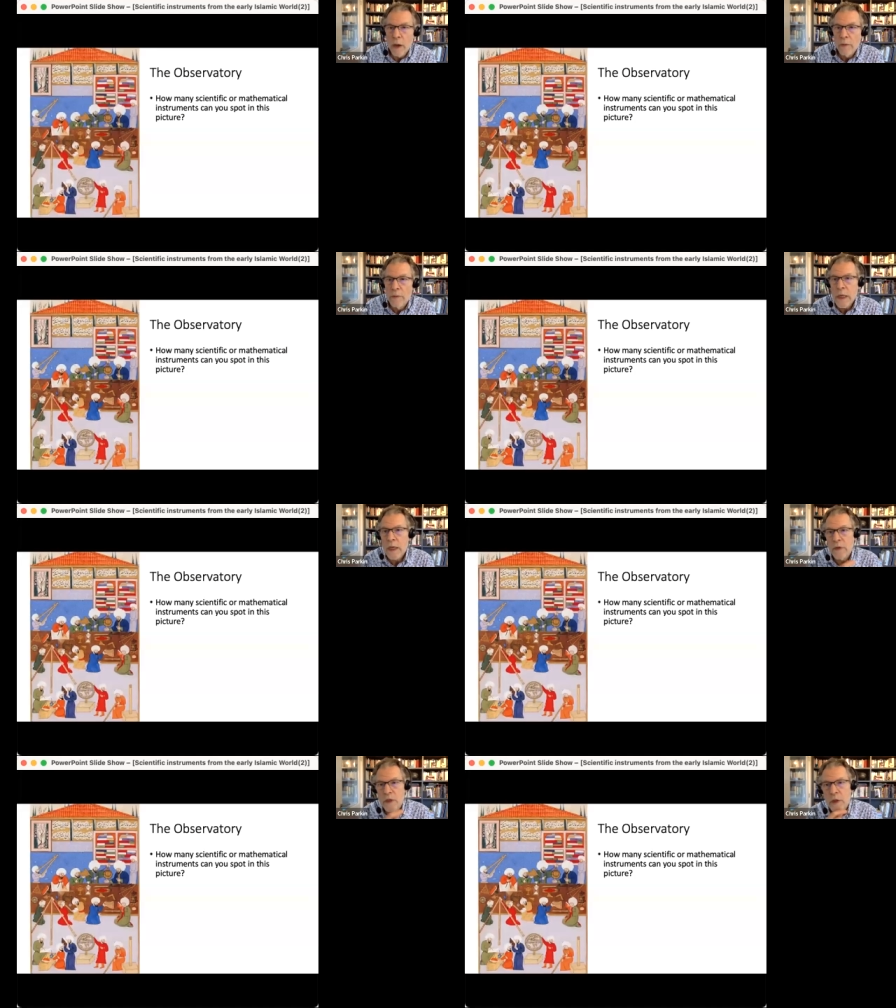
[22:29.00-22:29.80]

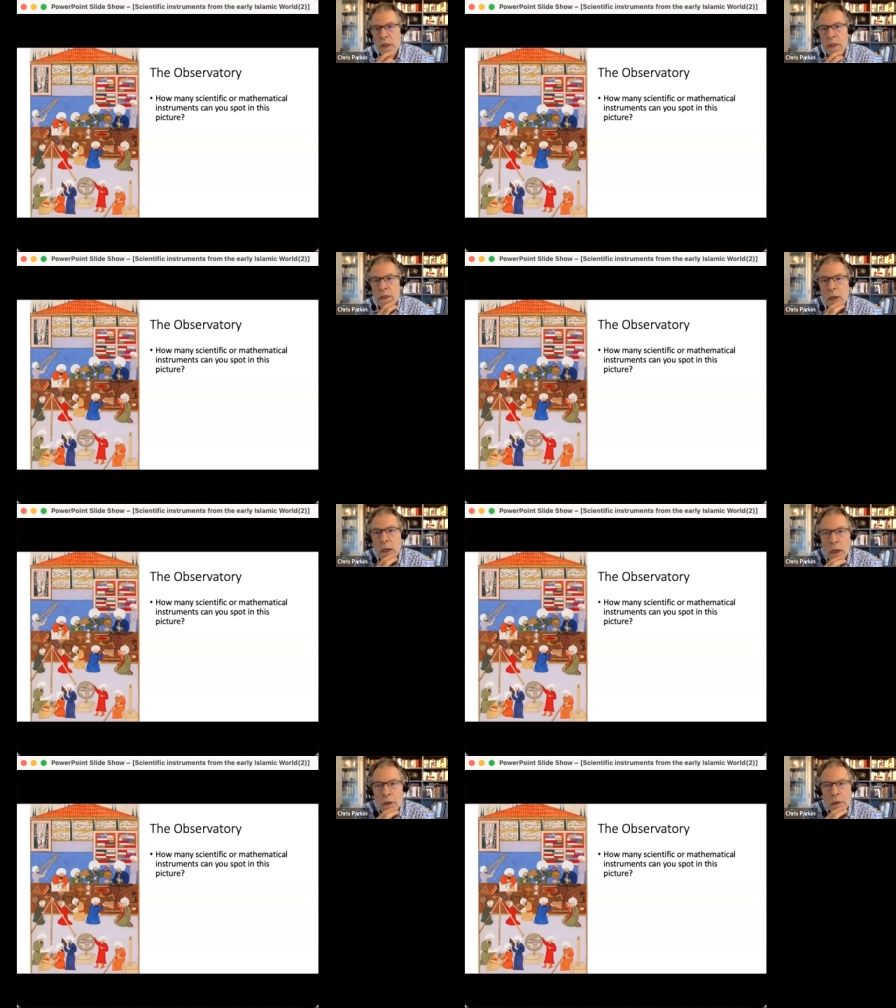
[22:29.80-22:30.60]
observatories
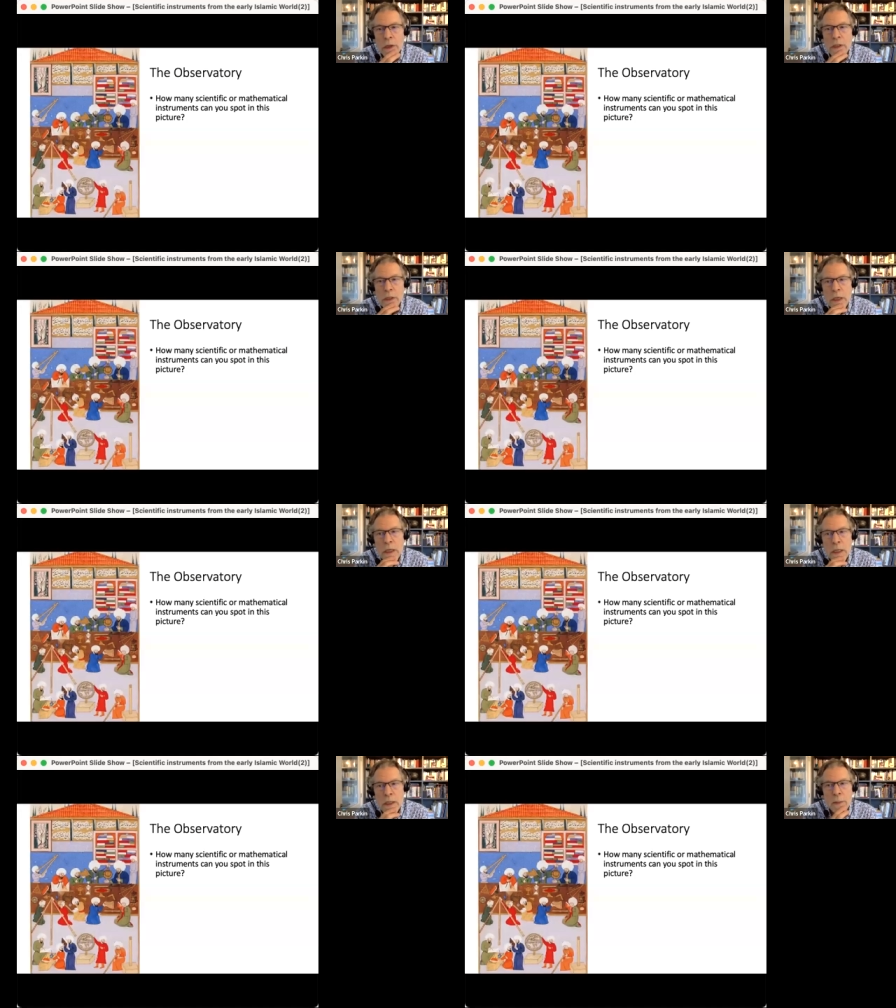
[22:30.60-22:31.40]
across the
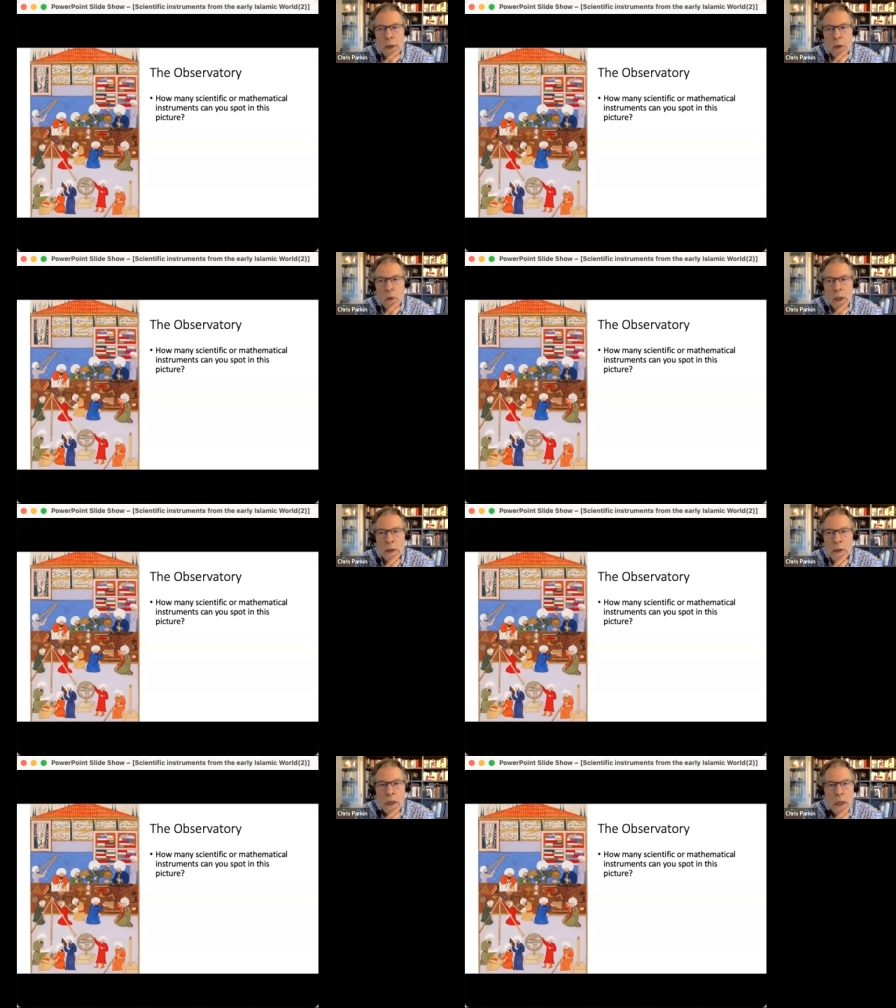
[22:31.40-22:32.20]
Islamic
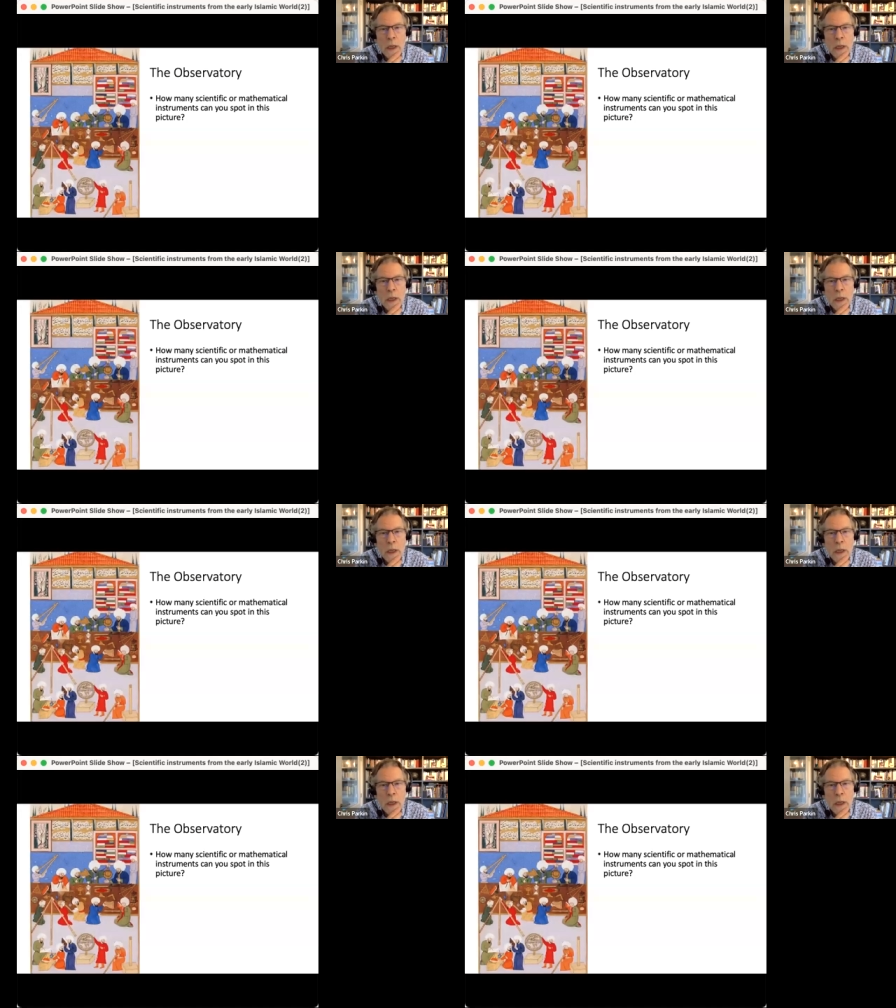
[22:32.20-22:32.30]
world.